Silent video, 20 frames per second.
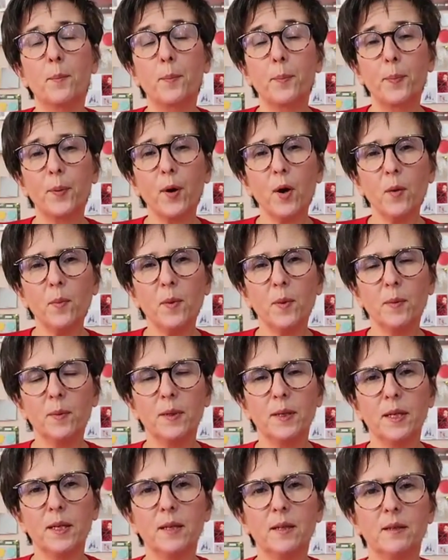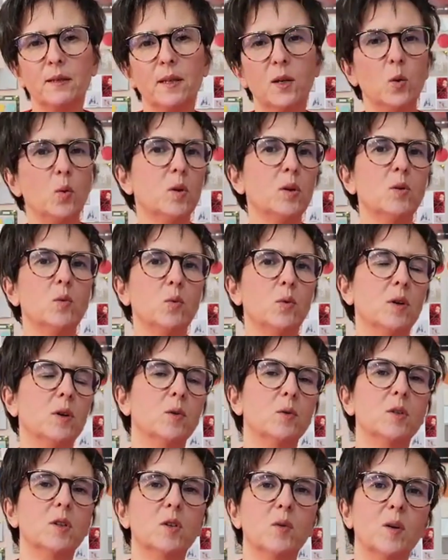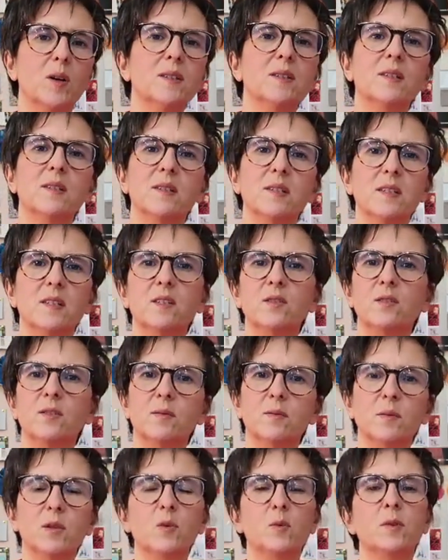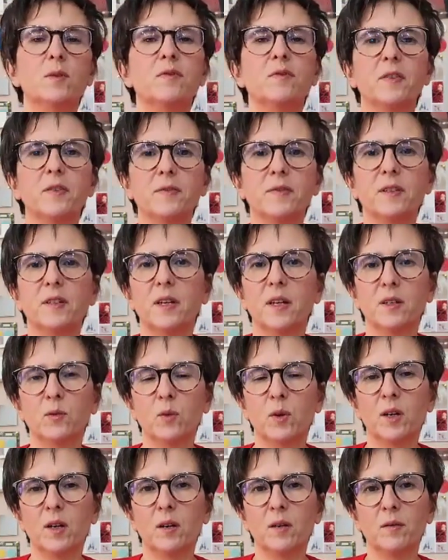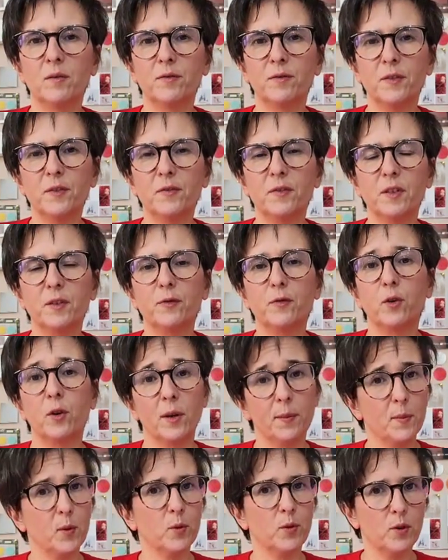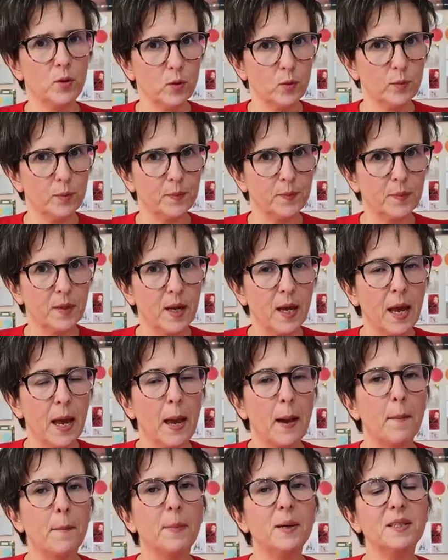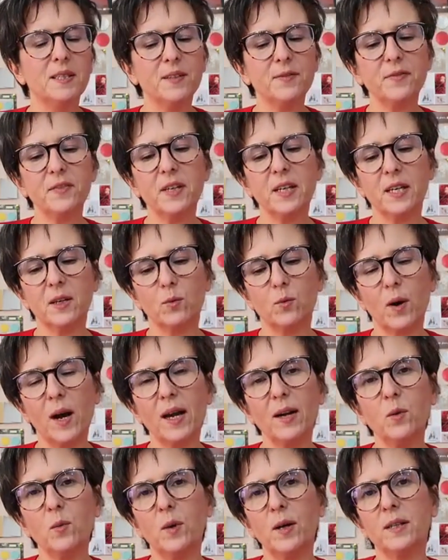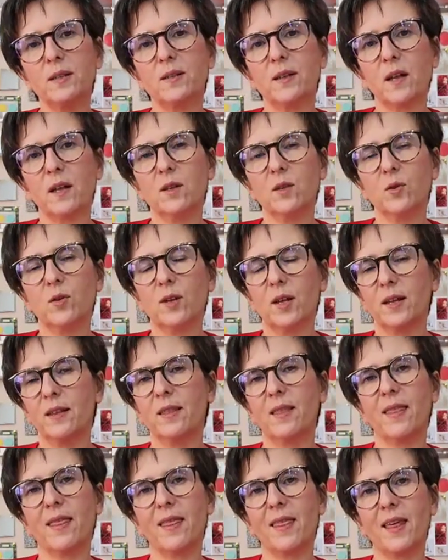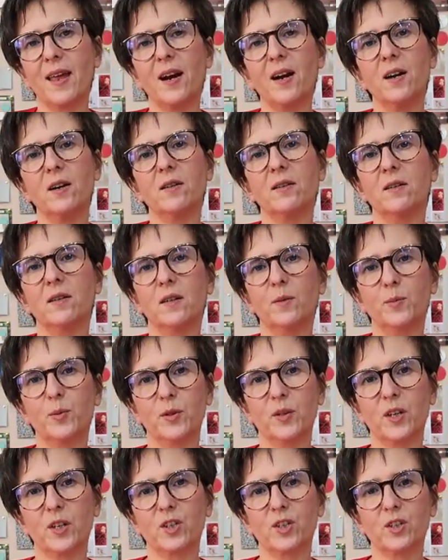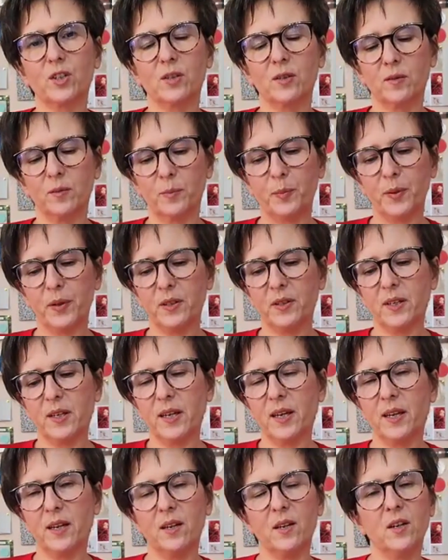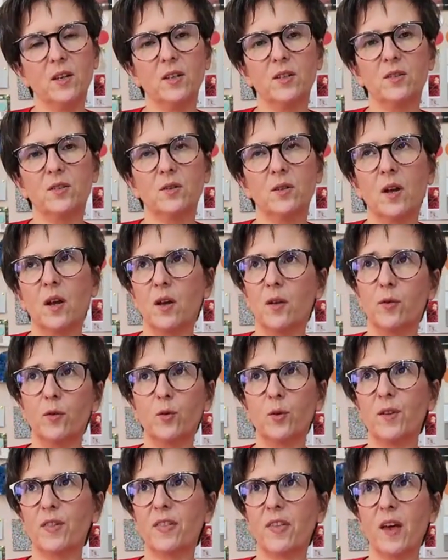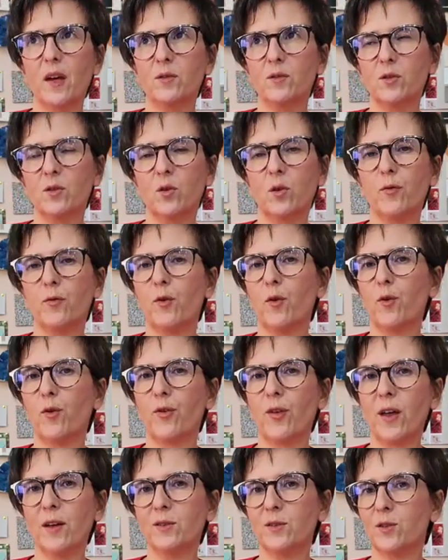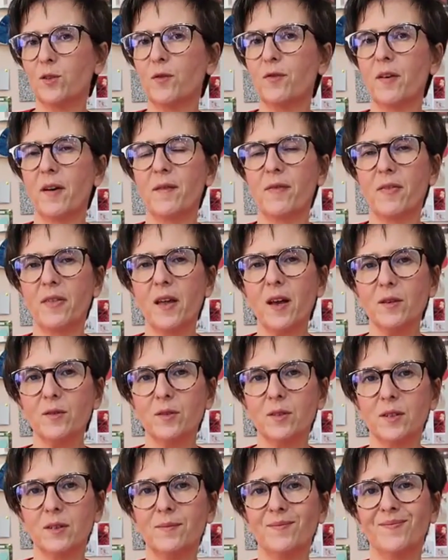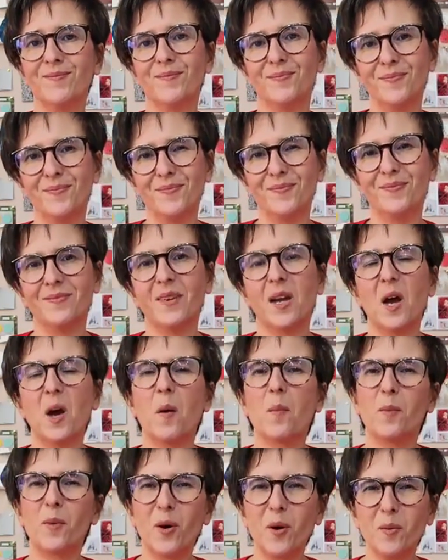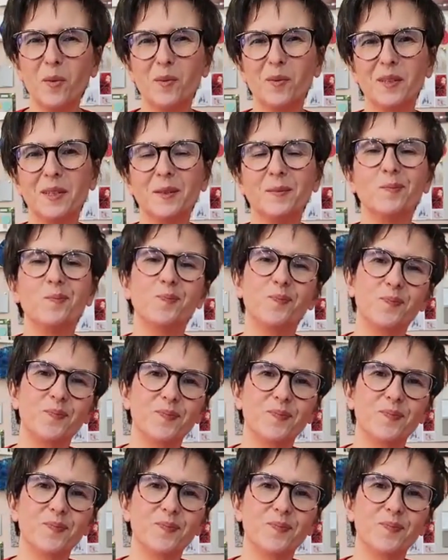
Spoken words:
probably they will work with quantities between 50 and 150 for MOQ. But if they right away tell you that their production per day is 3,000 or 4,000 or 5,000, probably